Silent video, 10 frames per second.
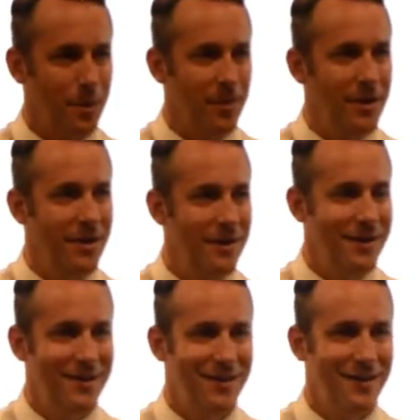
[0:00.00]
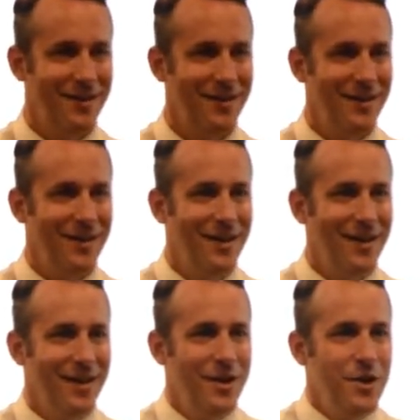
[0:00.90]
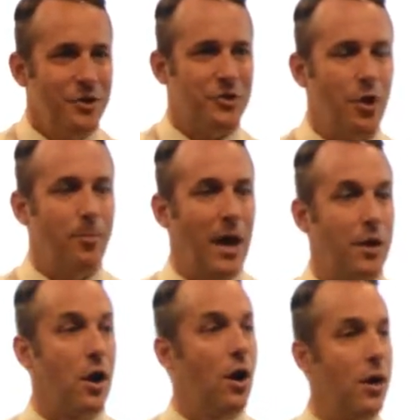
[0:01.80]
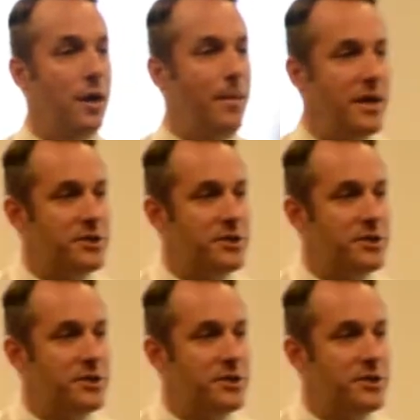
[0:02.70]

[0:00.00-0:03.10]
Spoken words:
what I mean? So my call and my